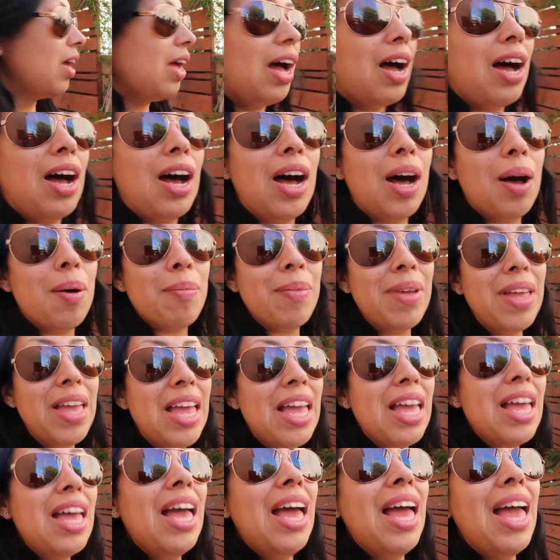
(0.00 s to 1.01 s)
um,
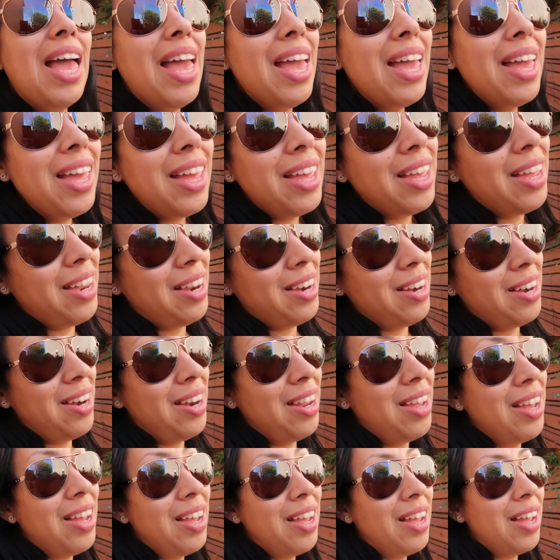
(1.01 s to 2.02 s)

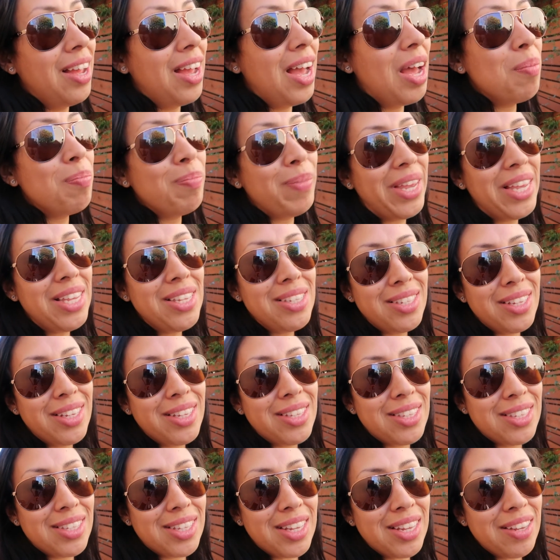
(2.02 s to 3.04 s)
and
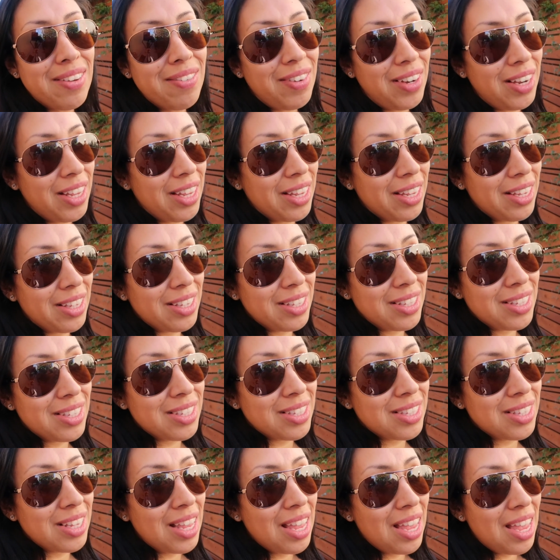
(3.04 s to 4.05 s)
amazing Steve Liz
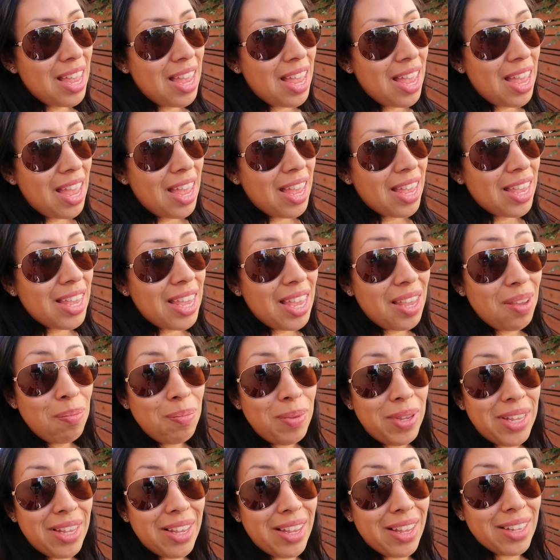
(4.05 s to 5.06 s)
gave
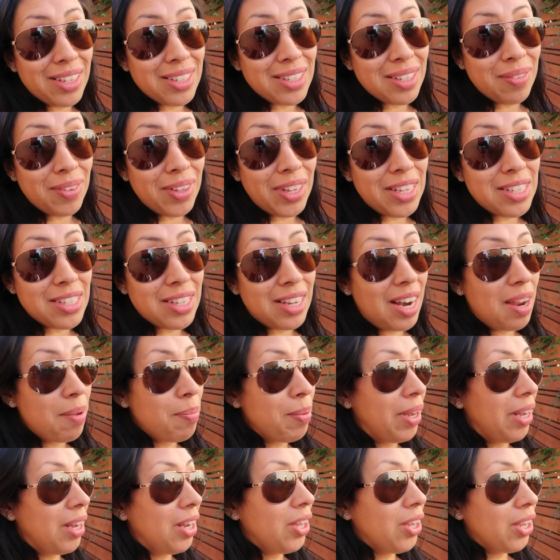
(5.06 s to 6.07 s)
me some things that I've
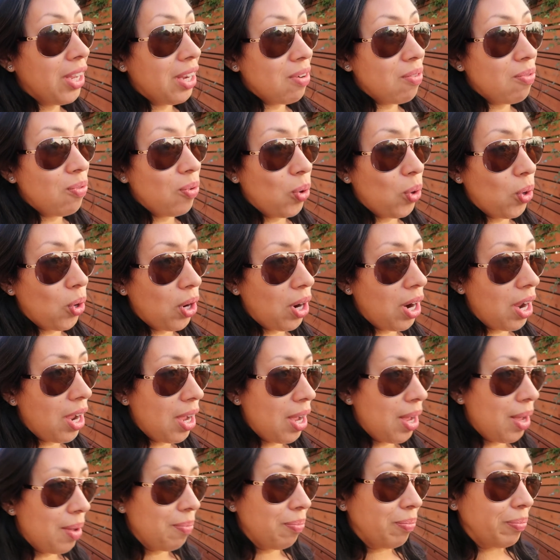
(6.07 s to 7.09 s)
been looking for
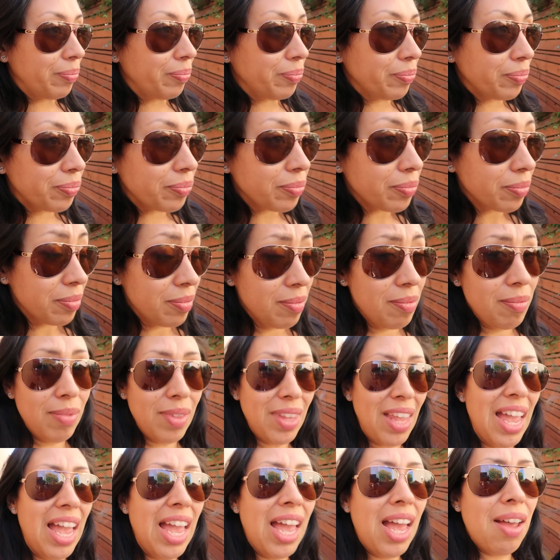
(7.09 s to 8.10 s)
um,
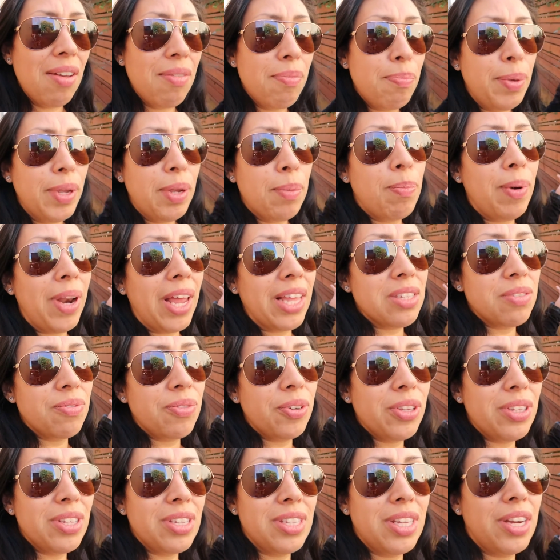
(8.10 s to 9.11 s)
I have big plans
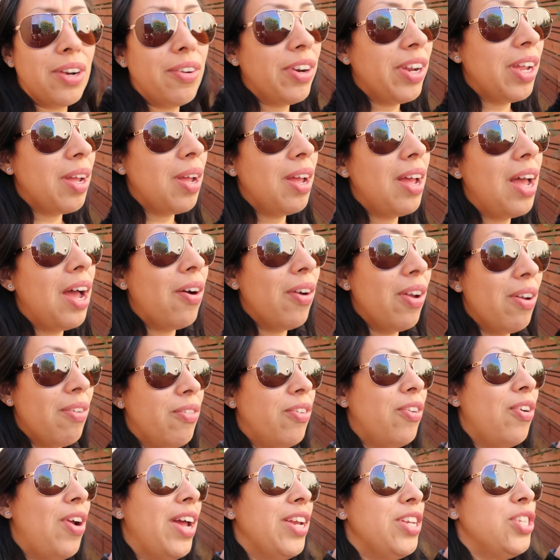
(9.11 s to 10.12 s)
for this area
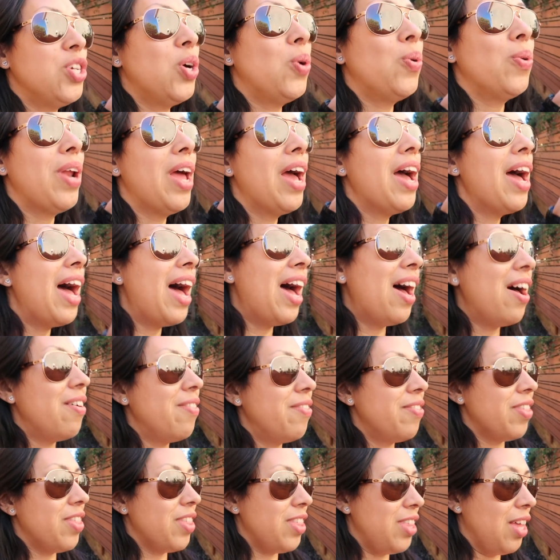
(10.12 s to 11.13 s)
however I don't
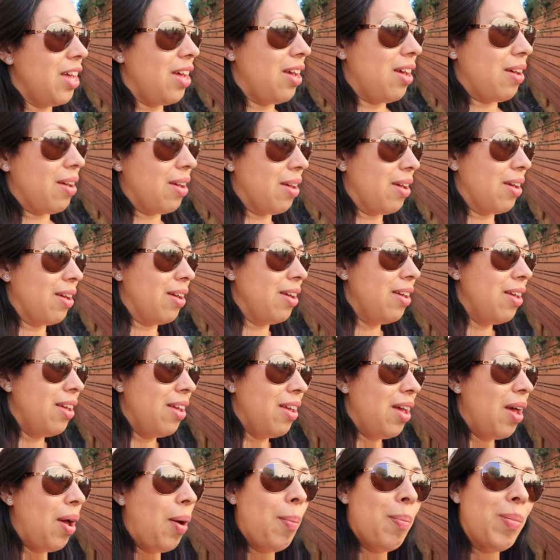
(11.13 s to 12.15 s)
have the
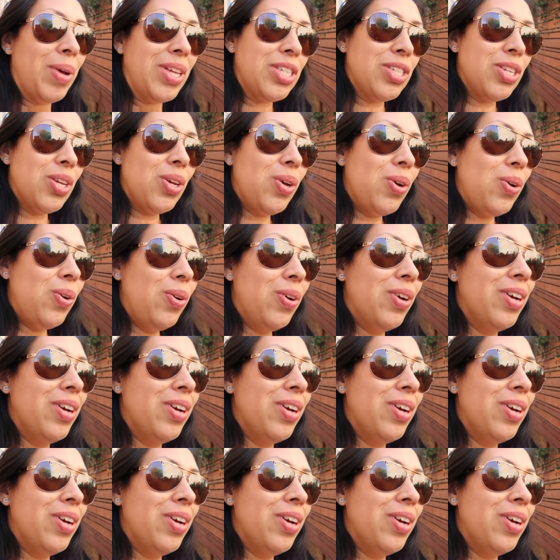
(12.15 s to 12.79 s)
muscle